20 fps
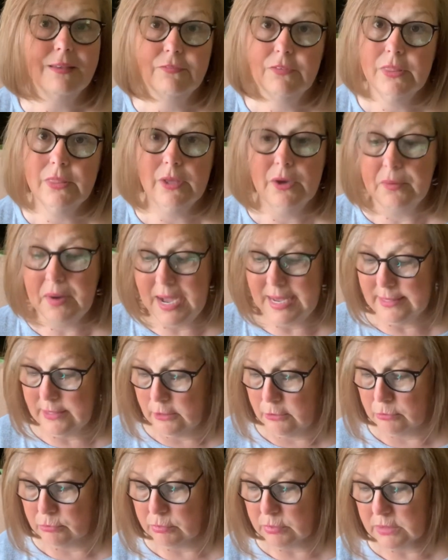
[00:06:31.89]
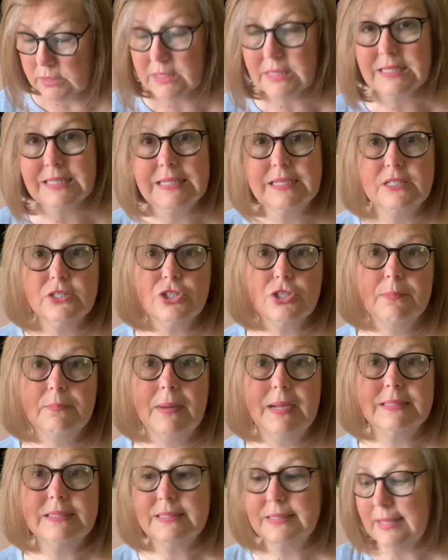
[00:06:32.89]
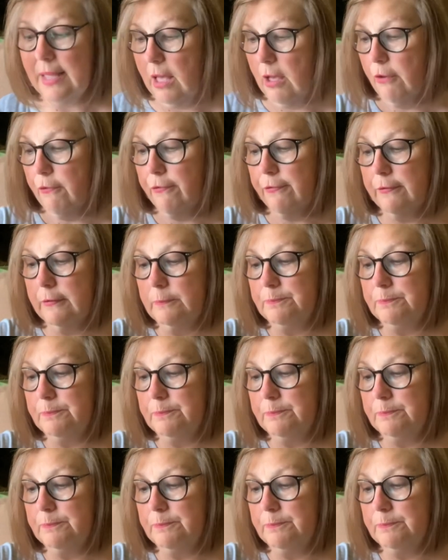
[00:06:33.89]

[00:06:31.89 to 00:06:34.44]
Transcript: even though I don't stitch myself.